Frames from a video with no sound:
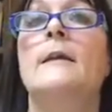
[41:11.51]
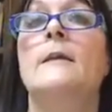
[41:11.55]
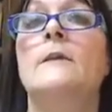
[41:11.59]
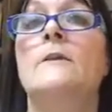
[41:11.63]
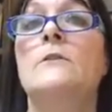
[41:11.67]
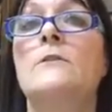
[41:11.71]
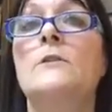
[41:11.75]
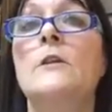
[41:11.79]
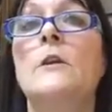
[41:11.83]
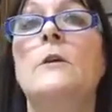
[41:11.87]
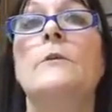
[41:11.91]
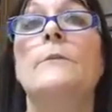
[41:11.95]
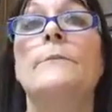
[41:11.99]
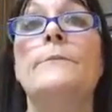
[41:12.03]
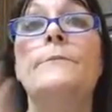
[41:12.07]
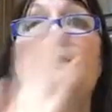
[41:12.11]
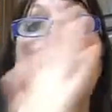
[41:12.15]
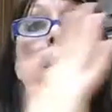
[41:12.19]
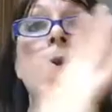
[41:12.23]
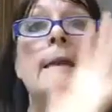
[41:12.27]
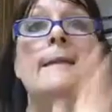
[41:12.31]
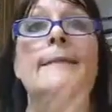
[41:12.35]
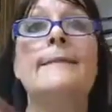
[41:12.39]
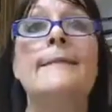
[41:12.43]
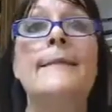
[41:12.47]
So
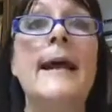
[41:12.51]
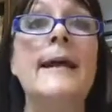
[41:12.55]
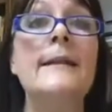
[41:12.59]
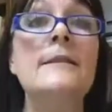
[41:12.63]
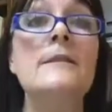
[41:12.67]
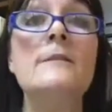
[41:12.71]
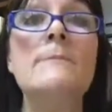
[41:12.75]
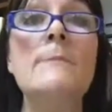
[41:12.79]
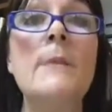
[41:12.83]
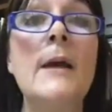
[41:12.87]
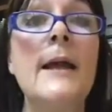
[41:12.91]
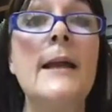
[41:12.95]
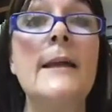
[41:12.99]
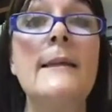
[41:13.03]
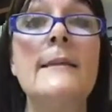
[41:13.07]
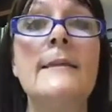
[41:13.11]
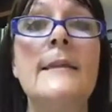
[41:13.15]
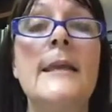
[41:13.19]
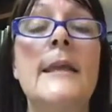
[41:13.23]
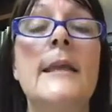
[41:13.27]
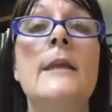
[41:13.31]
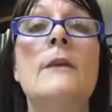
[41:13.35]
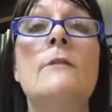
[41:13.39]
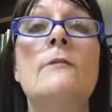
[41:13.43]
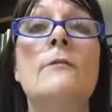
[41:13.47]
that's my
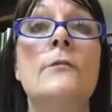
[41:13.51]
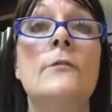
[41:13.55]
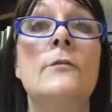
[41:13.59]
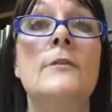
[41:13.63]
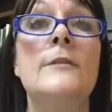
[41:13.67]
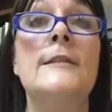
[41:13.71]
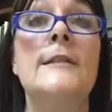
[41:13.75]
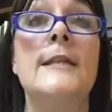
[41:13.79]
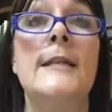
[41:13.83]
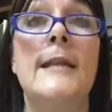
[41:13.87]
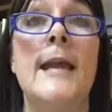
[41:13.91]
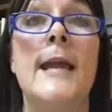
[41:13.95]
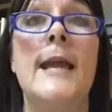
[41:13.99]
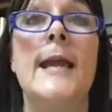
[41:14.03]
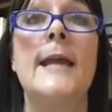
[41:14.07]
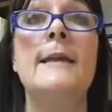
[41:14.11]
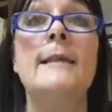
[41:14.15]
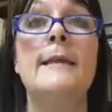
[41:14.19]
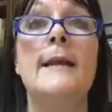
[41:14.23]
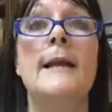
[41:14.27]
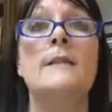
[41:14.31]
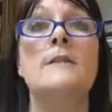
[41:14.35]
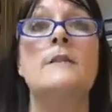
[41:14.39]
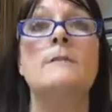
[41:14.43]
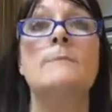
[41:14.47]
thing for today.
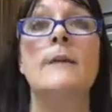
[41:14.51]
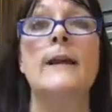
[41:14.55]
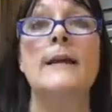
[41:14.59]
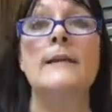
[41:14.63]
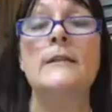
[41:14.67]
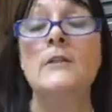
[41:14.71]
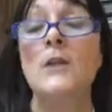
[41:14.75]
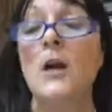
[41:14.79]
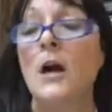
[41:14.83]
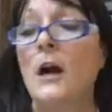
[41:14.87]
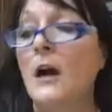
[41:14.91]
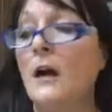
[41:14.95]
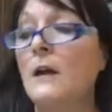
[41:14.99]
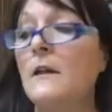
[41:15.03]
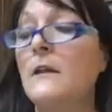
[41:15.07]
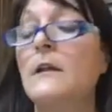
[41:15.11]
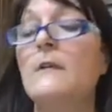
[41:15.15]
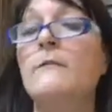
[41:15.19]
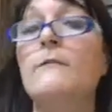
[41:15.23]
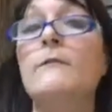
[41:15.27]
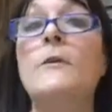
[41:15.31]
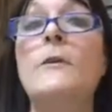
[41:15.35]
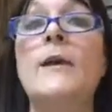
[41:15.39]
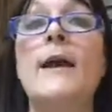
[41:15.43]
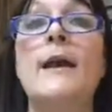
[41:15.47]
That's my talk.
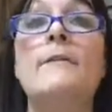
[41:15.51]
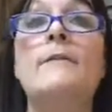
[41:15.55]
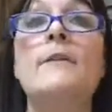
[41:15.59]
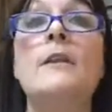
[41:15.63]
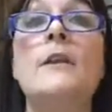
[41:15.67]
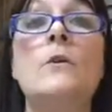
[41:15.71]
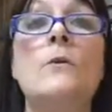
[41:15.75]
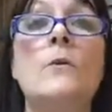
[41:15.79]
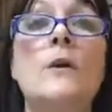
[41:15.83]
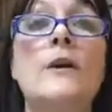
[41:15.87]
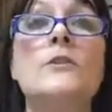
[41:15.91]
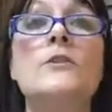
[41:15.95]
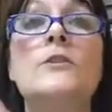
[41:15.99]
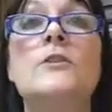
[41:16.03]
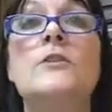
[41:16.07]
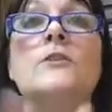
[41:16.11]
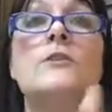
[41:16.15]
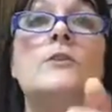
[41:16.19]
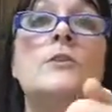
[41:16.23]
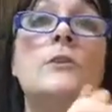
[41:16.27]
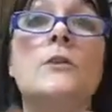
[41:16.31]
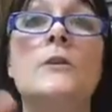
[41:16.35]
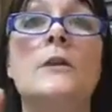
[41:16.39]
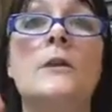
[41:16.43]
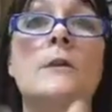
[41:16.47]
If you have any
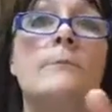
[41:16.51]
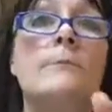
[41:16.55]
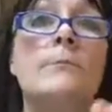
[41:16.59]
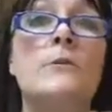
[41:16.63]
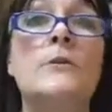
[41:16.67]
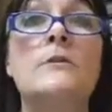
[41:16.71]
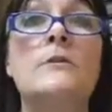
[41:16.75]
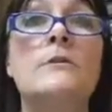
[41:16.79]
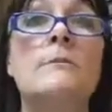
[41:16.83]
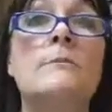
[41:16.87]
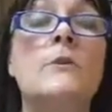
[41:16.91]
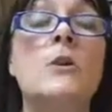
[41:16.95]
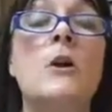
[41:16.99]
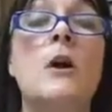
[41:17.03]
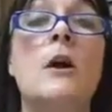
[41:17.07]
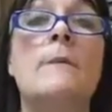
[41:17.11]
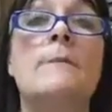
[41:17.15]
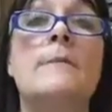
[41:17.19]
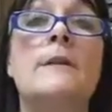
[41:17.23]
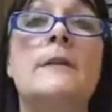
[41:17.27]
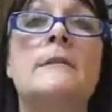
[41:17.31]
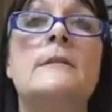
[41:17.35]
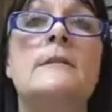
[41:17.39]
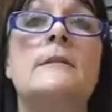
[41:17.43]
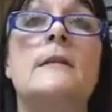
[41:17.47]
questions, you can put some
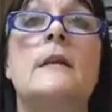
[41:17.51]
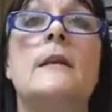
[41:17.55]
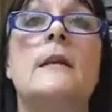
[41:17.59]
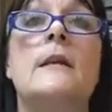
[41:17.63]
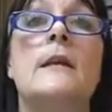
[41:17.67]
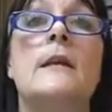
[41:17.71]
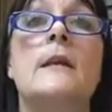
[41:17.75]
comments.